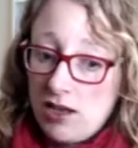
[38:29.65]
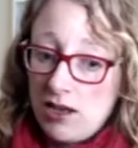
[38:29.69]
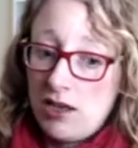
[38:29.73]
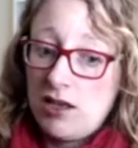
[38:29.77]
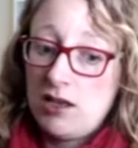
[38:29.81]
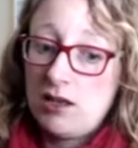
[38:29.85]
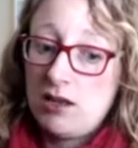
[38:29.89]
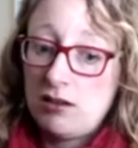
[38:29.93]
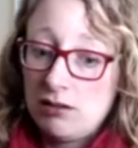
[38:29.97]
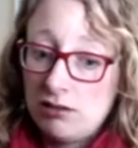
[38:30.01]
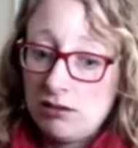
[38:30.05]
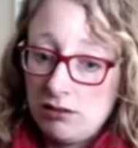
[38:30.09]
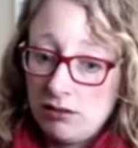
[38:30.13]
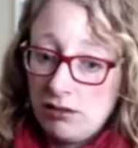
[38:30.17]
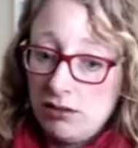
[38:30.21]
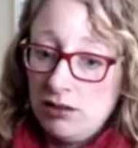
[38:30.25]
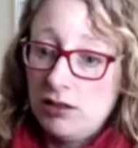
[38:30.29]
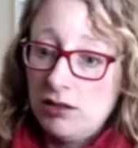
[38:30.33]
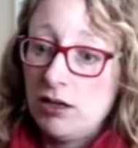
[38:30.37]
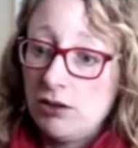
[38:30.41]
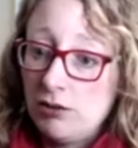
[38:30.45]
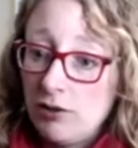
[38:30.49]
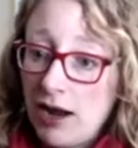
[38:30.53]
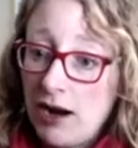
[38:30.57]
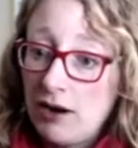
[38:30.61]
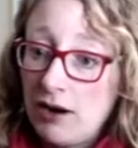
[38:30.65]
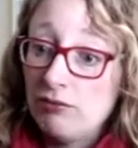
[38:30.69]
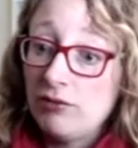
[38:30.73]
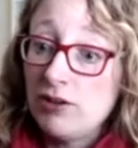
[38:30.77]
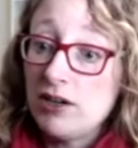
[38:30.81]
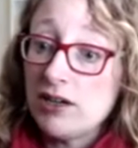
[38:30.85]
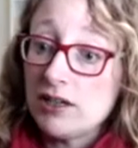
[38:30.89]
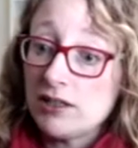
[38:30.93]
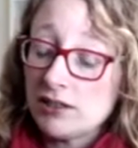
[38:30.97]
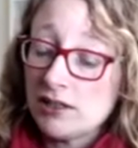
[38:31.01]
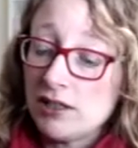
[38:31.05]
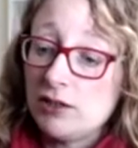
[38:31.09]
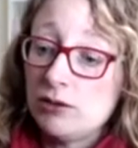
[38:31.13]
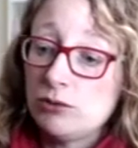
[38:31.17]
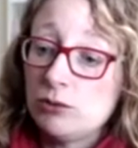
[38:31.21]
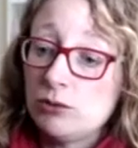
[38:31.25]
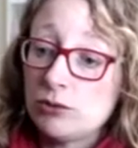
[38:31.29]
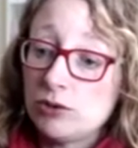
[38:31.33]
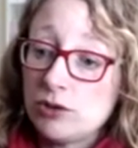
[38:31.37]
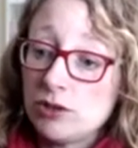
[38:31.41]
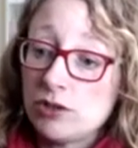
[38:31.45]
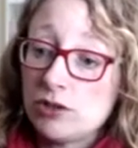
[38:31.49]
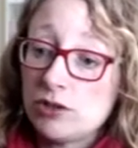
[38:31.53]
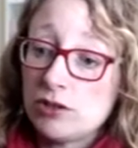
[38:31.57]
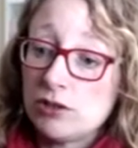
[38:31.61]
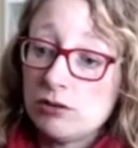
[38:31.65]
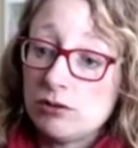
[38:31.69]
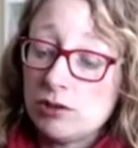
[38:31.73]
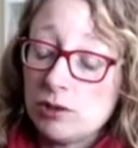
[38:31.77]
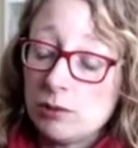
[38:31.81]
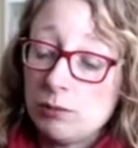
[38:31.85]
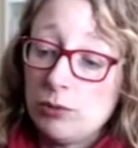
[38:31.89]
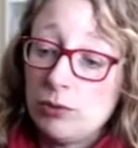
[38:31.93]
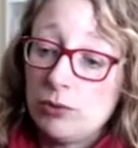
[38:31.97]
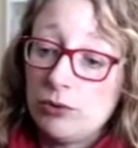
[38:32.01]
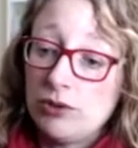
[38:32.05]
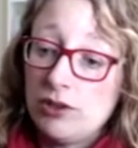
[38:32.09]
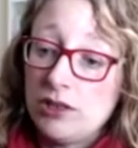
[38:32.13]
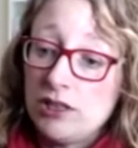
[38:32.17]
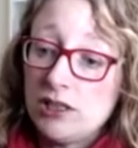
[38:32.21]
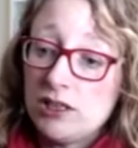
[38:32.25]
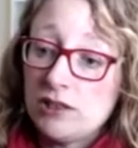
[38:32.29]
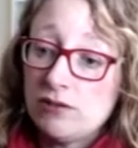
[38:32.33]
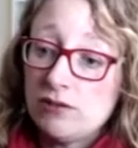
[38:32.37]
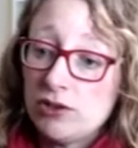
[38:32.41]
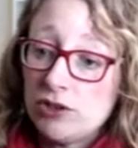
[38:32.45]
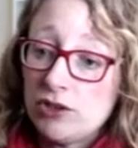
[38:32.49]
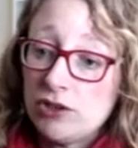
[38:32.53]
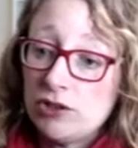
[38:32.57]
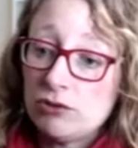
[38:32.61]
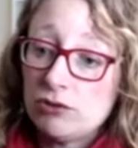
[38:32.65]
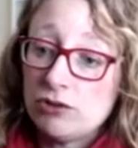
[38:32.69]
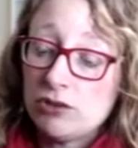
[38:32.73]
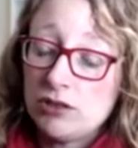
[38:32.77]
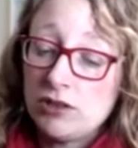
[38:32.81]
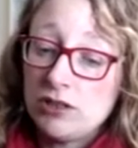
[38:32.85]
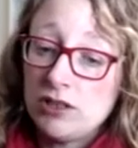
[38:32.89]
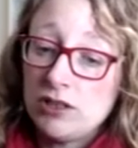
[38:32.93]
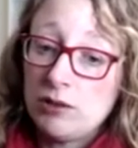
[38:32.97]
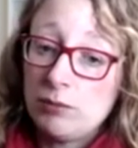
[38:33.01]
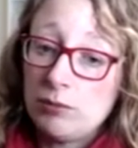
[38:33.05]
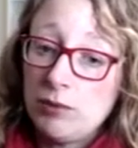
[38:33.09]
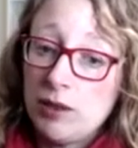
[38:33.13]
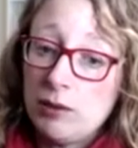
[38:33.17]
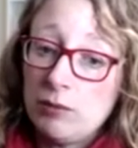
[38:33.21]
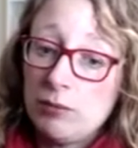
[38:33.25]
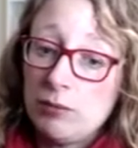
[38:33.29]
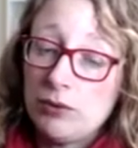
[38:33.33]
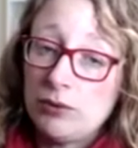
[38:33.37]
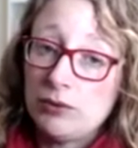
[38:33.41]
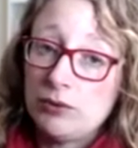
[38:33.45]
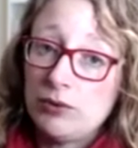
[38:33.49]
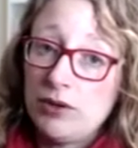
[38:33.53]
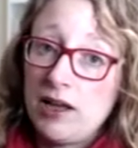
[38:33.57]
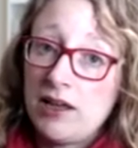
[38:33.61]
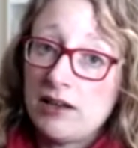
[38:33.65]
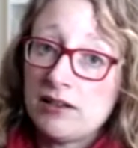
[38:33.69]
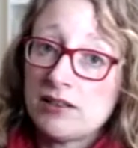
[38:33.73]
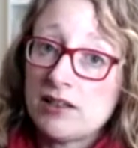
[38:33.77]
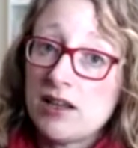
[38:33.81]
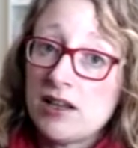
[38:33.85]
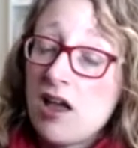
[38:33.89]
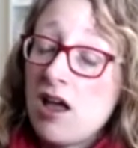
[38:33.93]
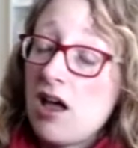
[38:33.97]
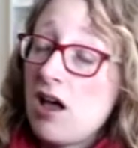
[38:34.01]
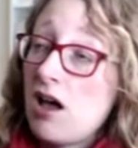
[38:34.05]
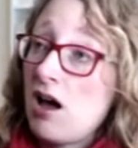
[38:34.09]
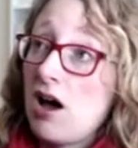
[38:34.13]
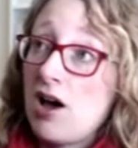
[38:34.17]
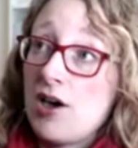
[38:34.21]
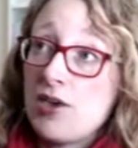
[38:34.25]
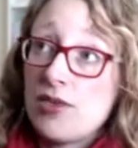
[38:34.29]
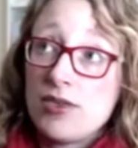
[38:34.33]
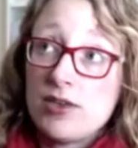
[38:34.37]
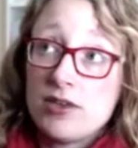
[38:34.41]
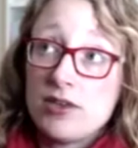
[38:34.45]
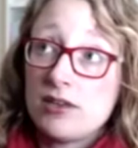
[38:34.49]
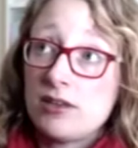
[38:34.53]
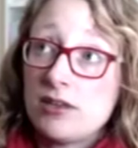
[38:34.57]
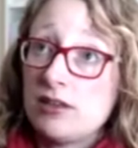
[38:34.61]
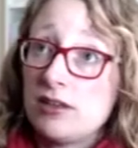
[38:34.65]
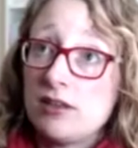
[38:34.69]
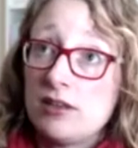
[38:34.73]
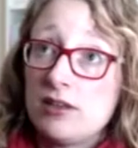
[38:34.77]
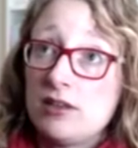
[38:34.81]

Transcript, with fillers: in you know at risk in order to support the needs of our children and young people and i think